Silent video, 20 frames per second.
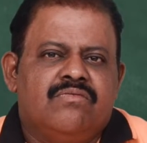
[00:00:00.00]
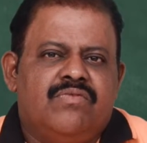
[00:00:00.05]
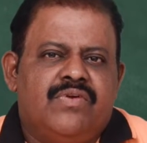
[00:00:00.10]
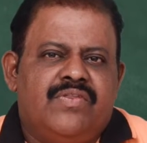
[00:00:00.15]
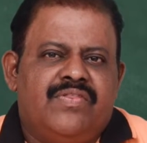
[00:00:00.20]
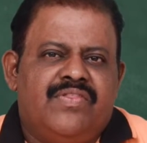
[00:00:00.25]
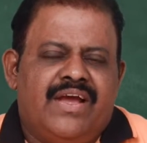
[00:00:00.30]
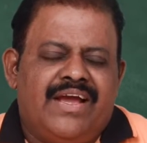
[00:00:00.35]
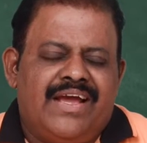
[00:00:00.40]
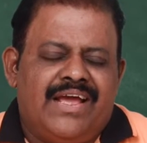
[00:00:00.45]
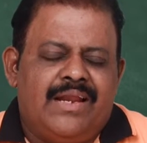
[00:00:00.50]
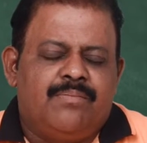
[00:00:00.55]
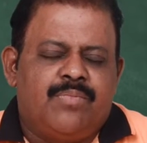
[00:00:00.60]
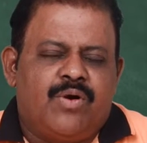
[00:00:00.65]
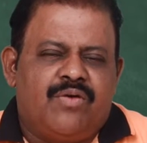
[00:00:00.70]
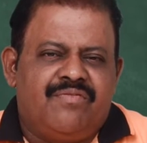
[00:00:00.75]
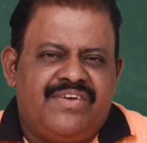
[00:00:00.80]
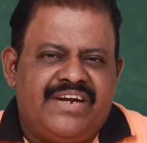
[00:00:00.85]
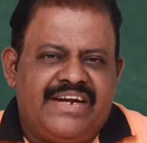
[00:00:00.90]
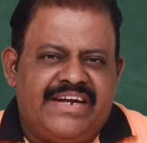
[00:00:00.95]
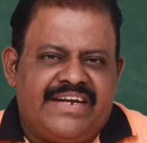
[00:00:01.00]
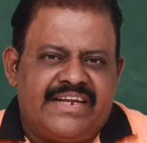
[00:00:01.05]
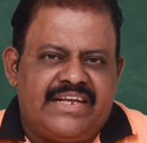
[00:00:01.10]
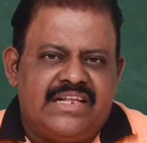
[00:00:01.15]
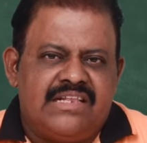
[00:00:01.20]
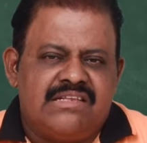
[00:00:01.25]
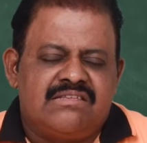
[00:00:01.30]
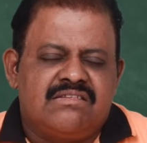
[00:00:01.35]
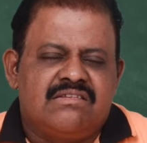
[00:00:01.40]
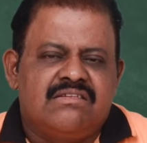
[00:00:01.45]
with the help of
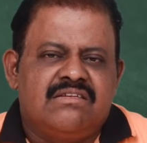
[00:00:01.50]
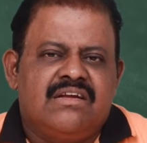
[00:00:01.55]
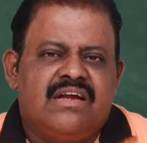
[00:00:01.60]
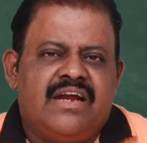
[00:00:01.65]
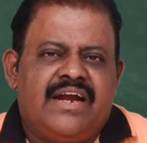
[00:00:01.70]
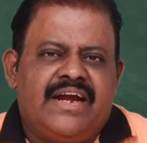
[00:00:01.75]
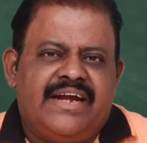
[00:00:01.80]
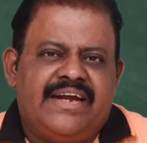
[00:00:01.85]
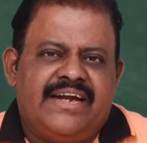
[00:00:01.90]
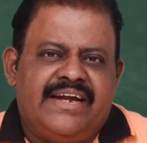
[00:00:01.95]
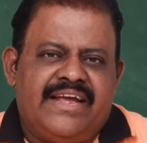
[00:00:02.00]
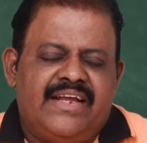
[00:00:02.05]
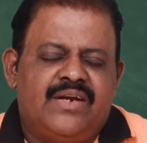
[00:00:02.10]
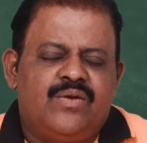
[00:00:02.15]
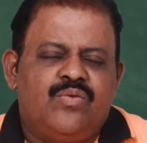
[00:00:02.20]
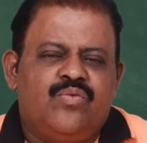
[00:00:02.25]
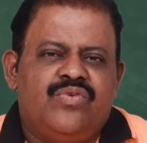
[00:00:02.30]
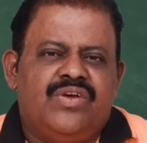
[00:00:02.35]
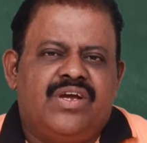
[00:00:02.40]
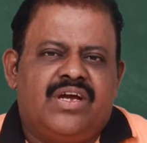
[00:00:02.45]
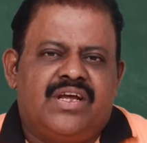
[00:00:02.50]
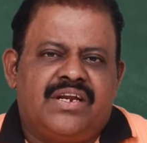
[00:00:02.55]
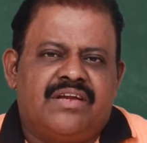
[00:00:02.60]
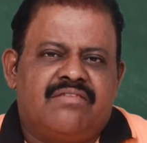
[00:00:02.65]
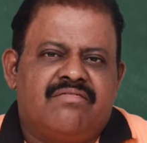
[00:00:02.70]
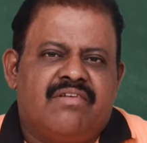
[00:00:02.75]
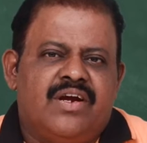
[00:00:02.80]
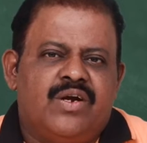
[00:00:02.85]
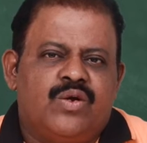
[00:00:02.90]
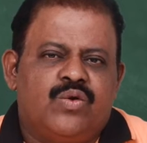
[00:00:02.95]
details, and then we are
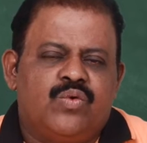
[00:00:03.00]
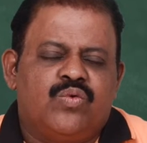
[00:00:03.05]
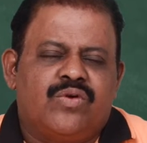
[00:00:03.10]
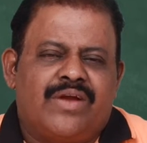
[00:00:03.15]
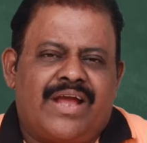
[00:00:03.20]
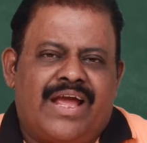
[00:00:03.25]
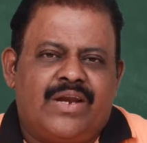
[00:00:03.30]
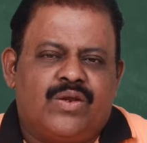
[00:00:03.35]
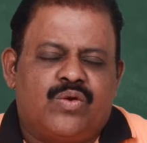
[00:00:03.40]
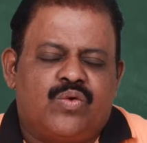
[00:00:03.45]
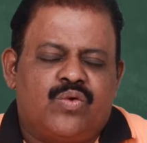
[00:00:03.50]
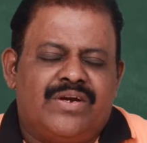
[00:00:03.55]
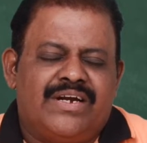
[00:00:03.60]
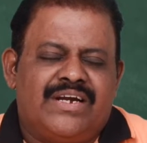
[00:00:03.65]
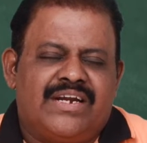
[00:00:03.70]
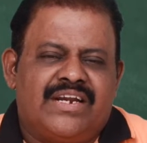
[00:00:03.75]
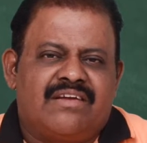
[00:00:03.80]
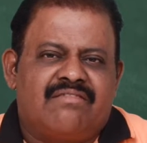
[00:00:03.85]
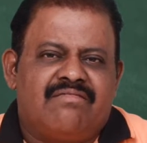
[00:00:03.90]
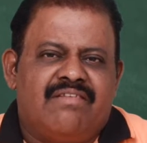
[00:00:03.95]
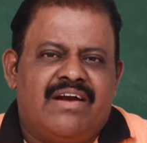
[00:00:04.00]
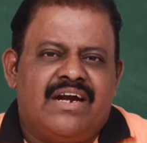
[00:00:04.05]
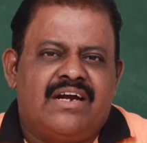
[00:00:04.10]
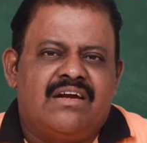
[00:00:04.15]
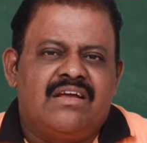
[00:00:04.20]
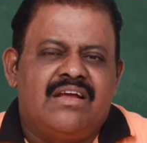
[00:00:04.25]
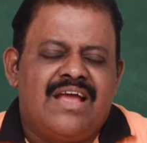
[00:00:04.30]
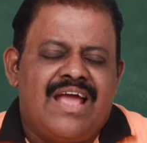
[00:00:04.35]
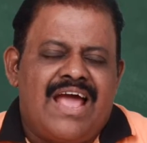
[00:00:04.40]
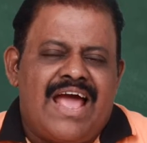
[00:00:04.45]
required to calculate
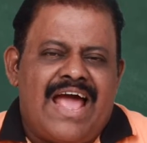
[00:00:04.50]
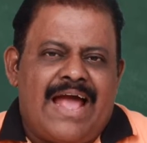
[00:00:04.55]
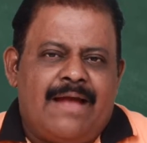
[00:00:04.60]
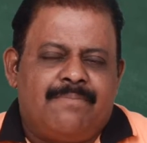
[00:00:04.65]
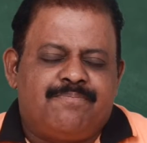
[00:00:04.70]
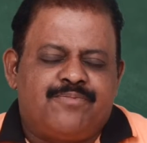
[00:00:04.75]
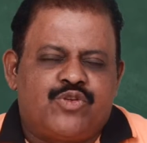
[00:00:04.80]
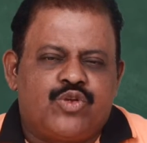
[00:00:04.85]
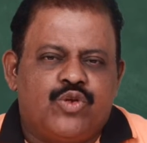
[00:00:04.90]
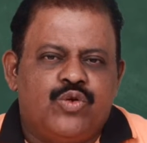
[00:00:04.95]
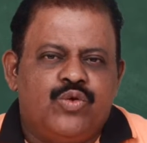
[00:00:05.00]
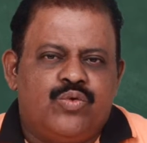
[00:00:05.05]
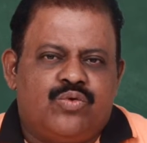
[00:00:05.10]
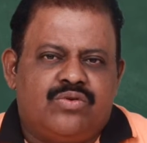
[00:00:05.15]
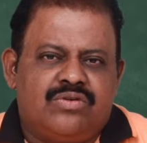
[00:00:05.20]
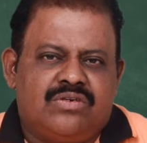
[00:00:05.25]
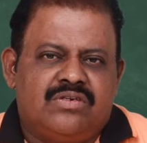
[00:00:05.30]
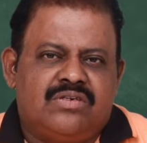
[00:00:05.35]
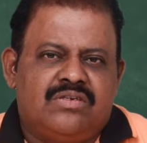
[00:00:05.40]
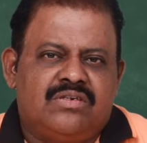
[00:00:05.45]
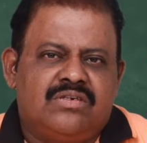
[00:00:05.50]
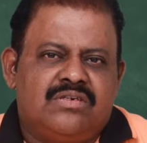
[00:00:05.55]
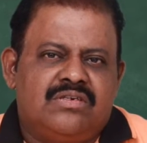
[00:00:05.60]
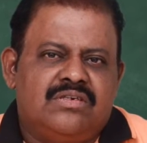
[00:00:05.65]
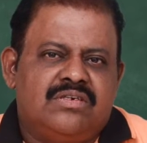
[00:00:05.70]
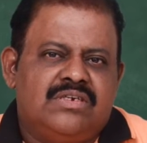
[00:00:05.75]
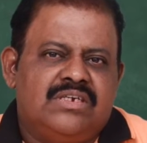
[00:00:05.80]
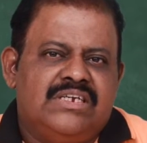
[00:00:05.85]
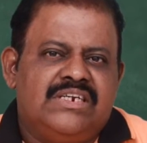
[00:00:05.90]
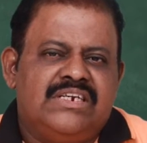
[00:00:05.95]
required absolute
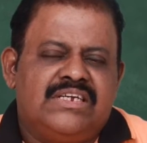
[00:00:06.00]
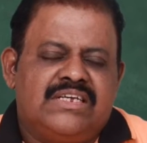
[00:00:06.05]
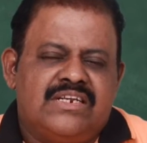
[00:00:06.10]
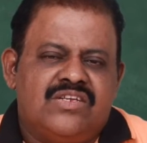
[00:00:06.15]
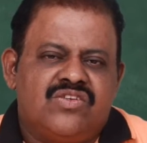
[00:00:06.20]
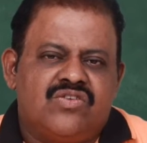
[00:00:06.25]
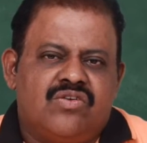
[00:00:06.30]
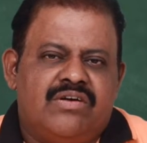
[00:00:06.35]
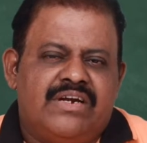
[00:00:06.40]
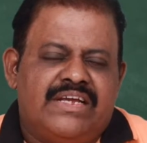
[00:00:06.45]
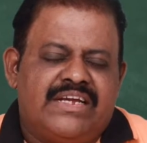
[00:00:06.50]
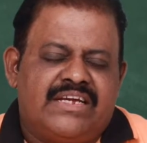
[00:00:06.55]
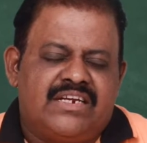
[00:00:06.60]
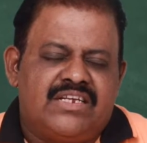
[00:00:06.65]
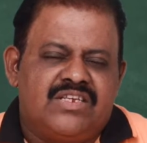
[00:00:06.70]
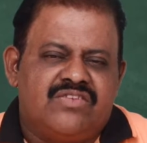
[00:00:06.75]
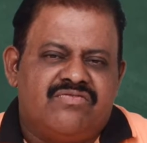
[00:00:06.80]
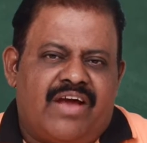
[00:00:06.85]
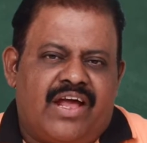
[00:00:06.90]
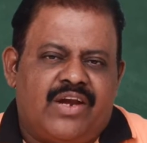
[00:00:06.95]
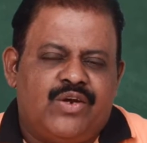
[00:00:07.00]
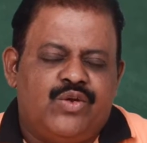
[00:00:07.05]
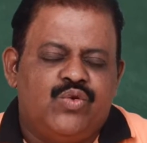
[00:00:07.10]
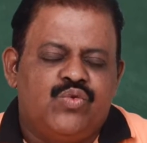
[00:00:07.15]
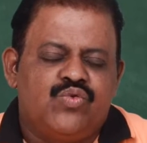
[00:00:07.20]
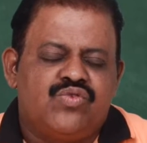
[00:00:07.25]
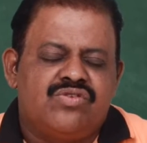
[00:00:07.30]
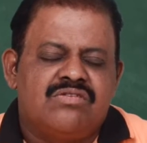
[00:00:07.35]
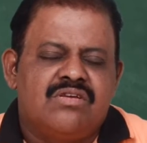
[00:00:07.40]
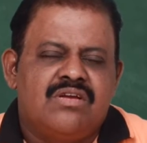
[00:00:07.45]
increase or decrease
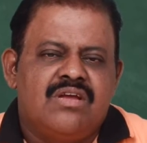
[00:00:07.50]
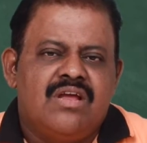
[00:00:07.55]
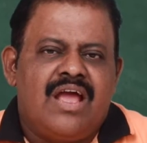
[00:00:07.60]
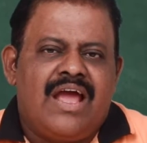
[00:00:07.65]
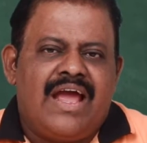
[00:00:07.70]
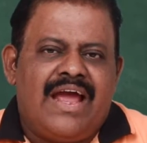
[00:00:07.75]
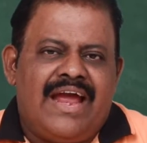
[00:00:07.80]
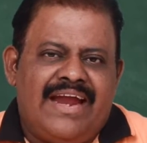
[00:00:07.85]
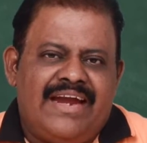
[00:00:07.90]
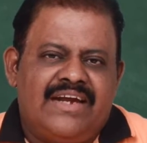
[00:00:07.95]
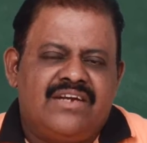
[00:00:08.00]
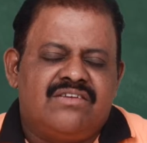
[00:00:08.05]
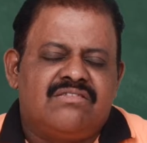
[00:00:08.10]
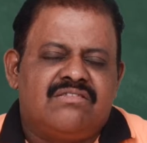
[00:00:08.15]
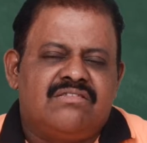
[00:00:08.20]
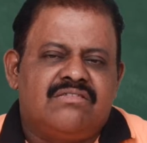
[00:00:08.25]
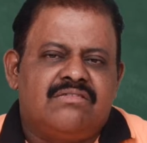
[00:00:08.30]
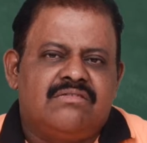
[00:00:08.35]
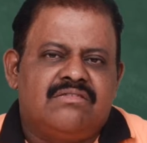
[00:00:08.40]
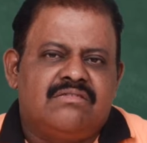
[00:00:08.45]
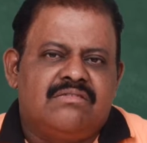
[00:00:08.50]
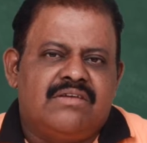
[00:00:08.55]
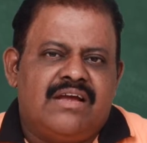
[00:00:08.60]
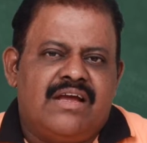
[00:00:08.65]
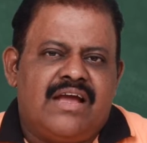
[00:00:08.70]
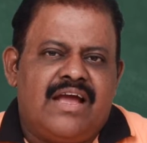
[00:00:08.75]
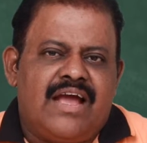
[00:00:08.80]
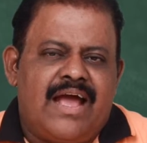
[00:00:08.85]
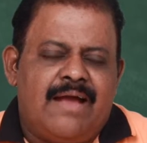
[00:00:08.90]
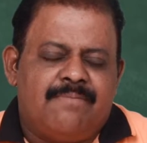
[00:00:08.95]
values and
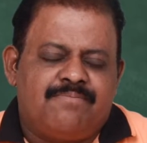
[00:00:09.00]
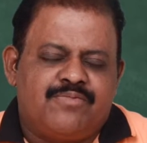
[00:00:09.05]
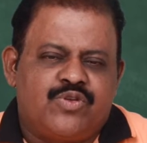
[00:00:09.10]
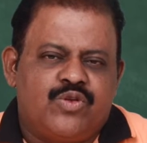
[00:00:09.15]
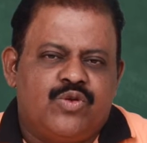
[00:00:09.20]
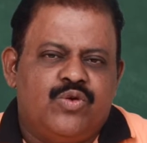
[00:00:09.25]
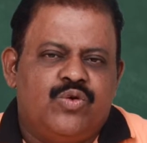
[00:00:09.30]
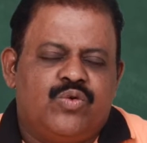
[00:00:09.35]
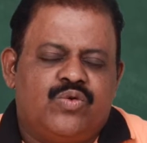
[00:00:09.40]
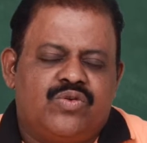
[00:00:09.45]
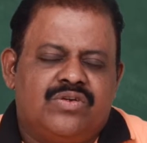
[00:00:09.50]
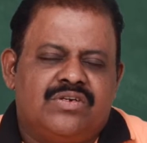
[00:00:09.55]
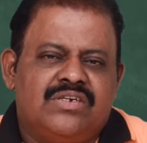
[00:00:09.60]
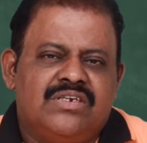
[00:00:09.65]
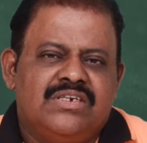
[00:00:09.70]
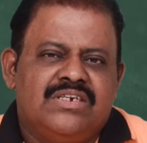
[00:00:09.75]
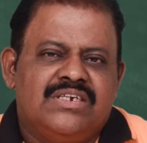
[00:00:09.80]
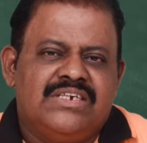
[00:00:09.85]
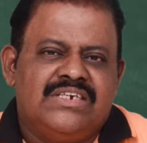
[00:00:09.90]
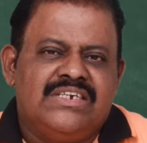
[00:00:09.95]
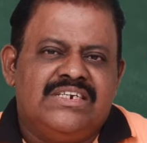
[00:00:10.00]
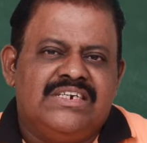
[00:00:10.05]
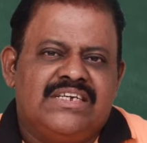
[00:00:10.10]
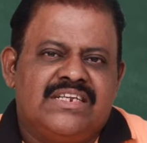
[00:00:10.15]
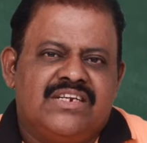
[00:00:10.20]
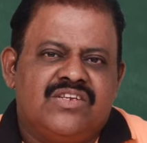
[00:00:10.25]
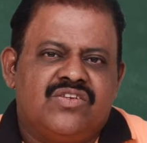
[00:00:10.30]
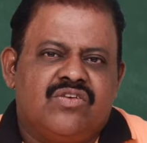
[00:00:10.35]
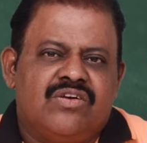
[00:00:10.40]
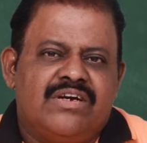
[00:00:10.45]
absolute
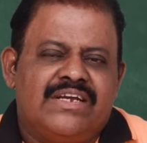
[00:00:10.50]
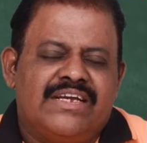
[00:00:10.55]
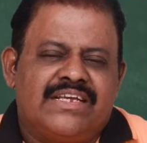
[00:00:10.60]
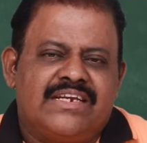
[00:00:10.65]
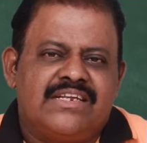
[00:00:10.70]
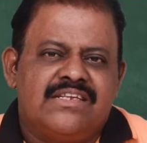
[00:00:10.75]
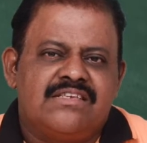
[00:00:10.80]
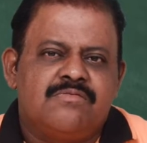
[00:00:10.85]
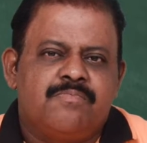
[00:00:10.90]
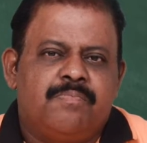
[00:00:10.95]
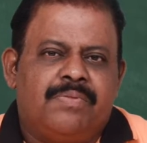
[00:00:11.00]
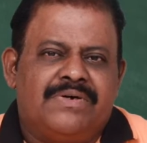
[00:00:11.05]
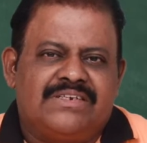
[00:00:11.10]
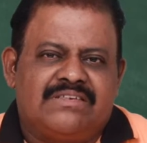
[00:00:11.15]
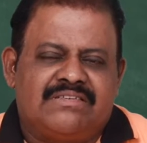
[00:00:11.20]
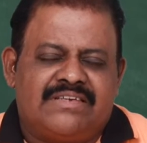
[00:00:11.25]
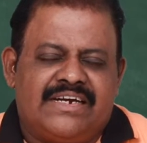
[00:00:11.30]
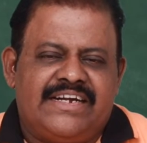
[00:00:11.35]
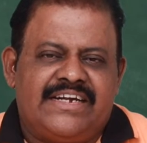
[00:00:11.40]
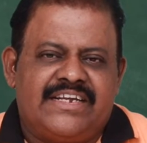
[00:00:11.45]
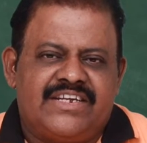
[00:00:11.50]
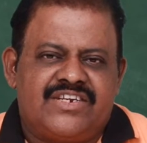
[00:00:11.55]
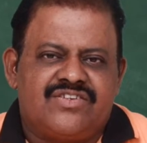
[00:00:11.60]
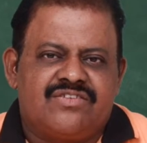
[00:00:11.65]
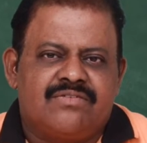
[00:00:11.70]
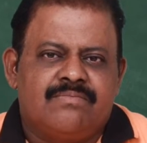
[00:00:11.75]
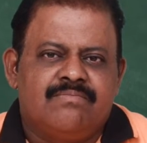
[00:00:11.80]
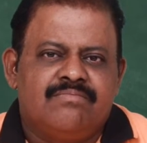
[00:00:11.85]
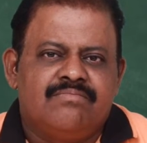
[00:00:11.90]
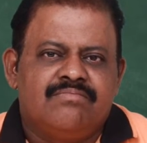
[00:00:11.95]
increase or decrease
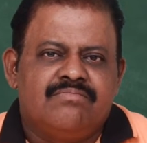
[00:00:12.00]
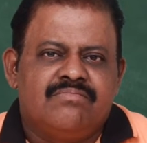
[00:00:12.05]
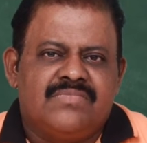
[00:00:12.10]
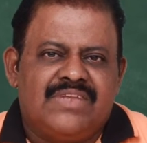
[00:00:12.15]
percentage,